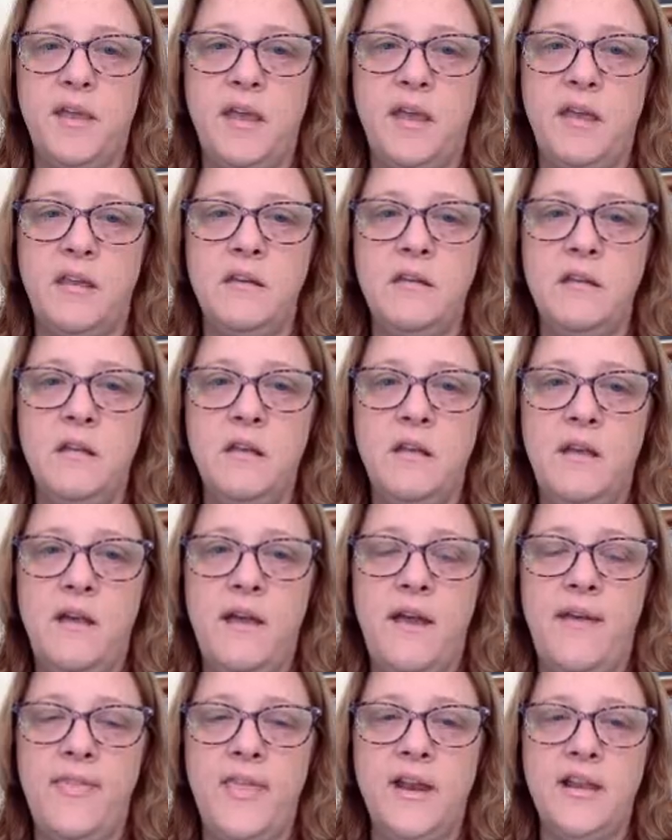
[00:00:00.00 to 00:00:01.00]
in.
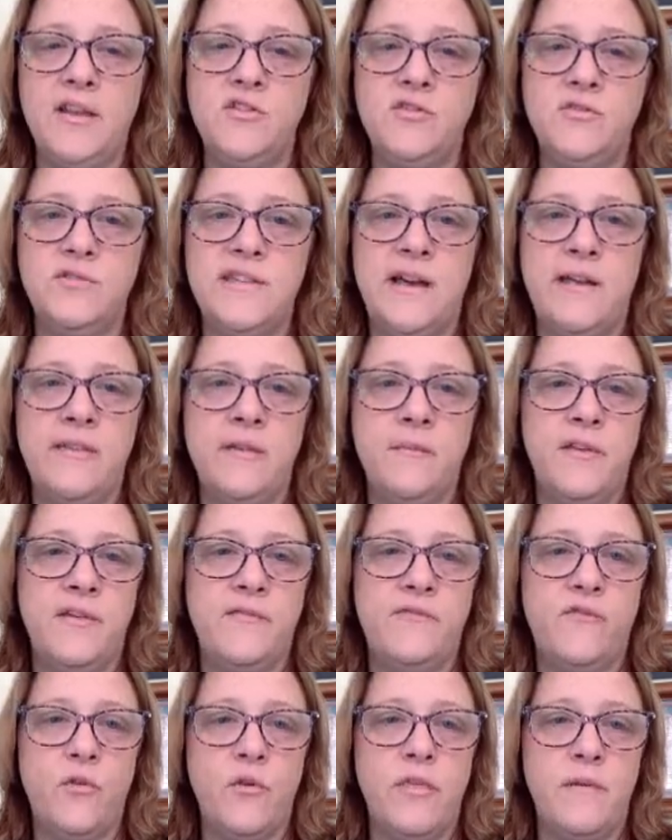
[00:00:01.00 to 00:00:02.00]
And then I do tell them
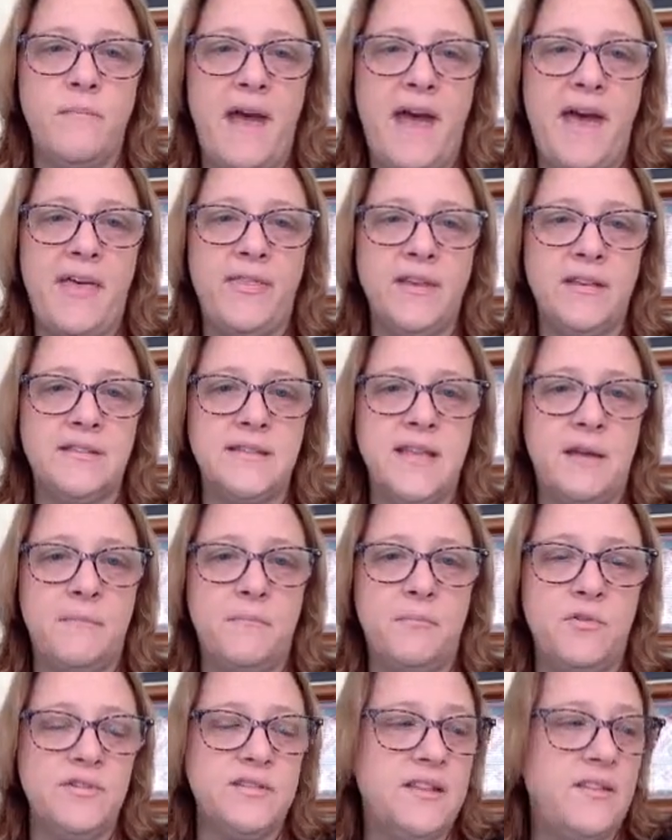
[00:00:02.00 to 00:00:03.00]
that for the math
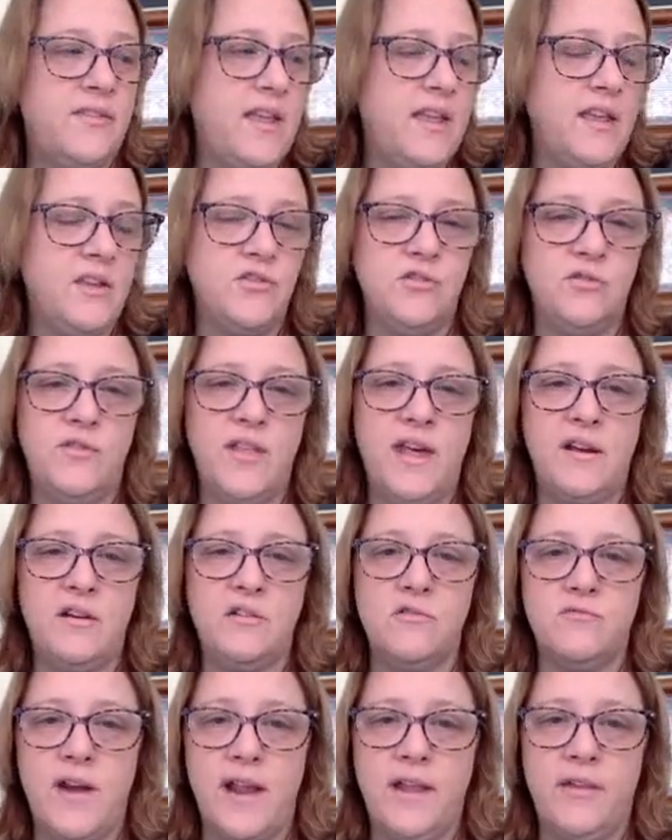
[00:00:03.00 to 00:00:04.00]
examples that they can do that
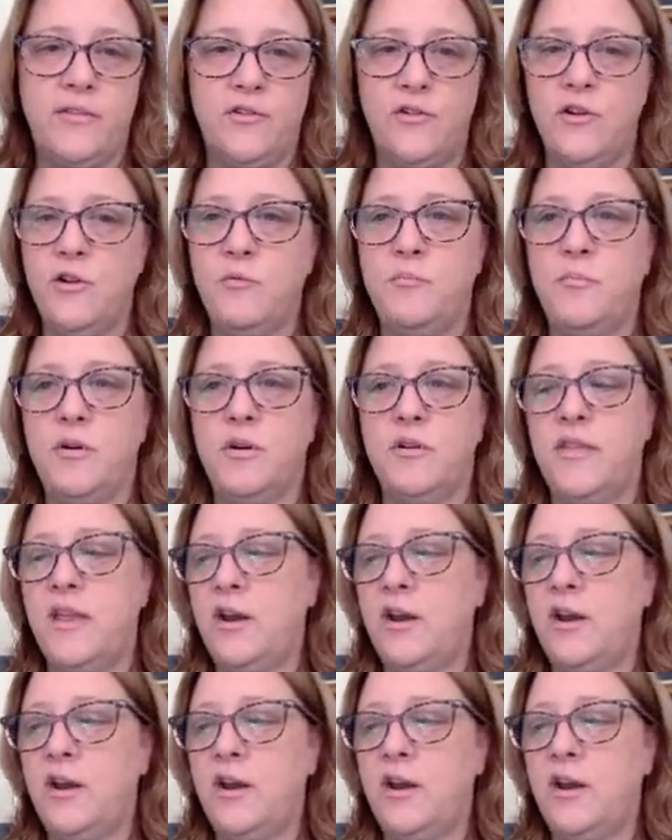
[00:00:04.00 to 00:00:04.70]
in a regular notebook.